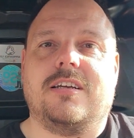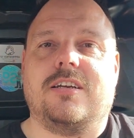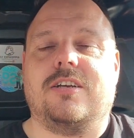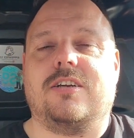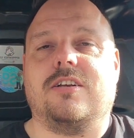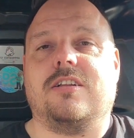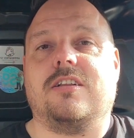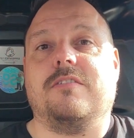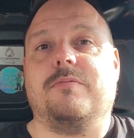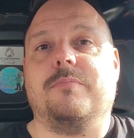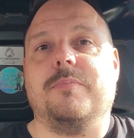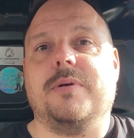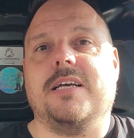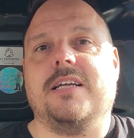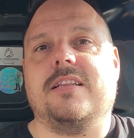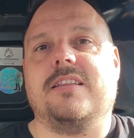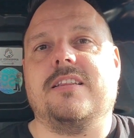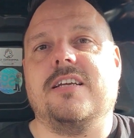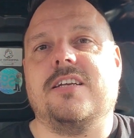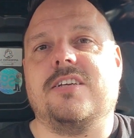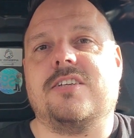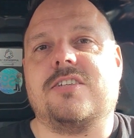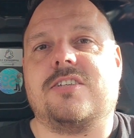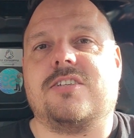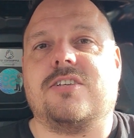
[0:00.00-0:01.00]
You know, they've made
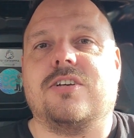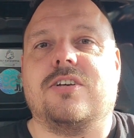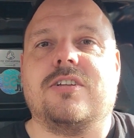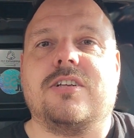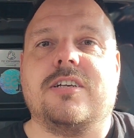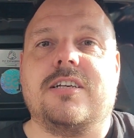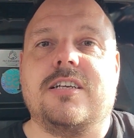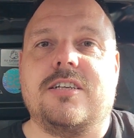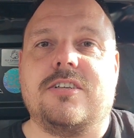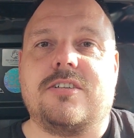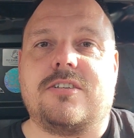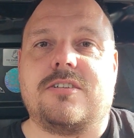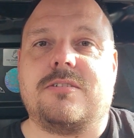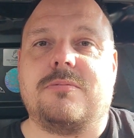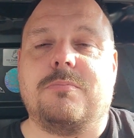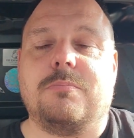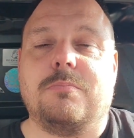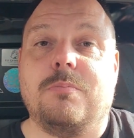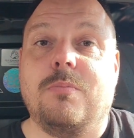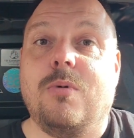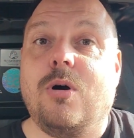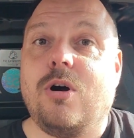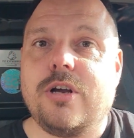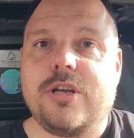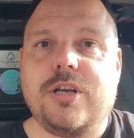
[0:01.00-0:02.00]
this so that it's
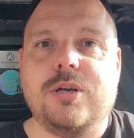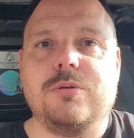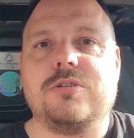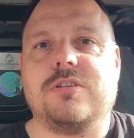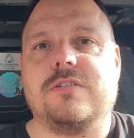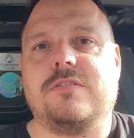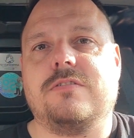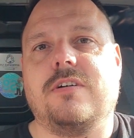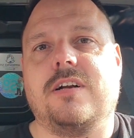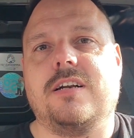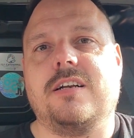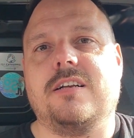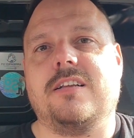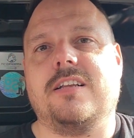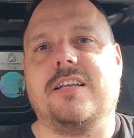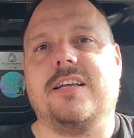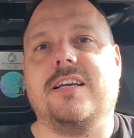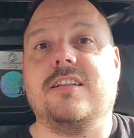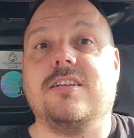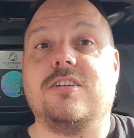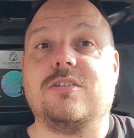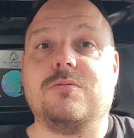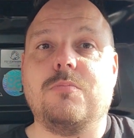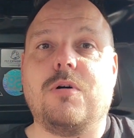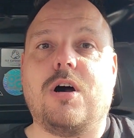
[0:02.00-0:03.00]
more user friendly
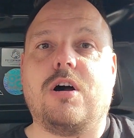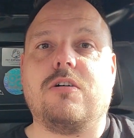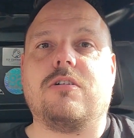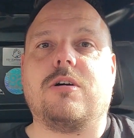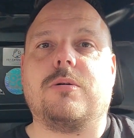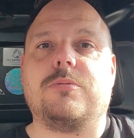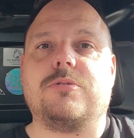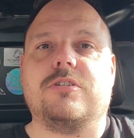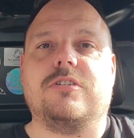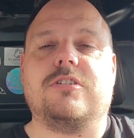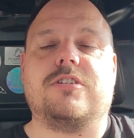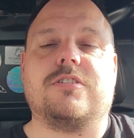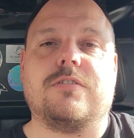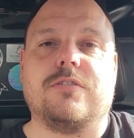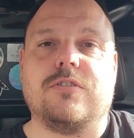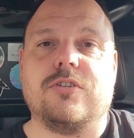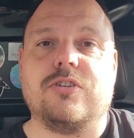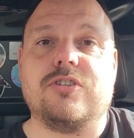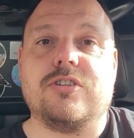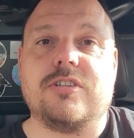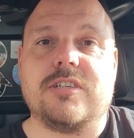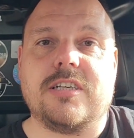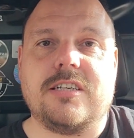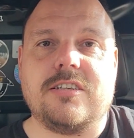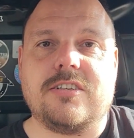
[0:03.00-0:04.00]
and there's more options for
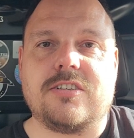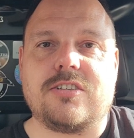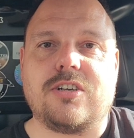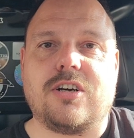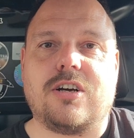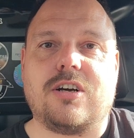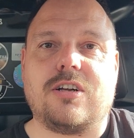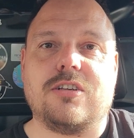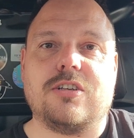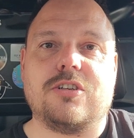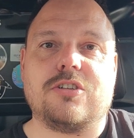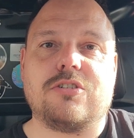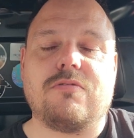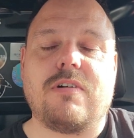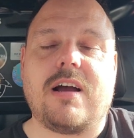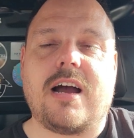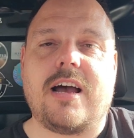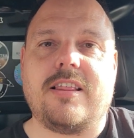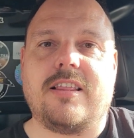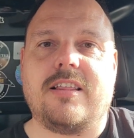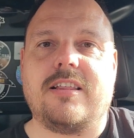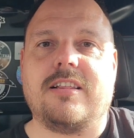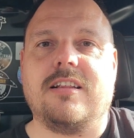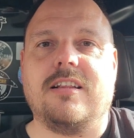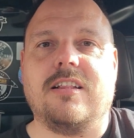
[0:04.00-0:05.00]
us as installers
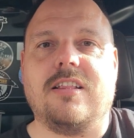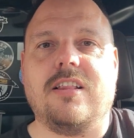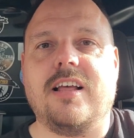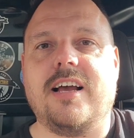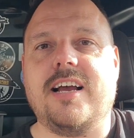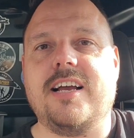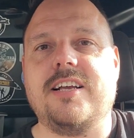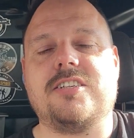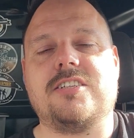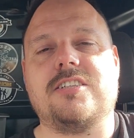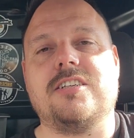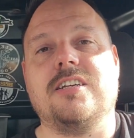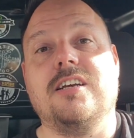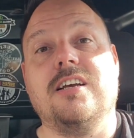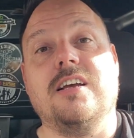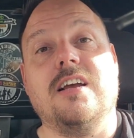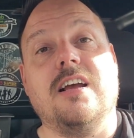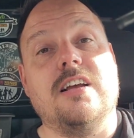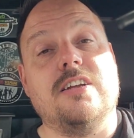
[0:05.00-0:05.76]
rather than less.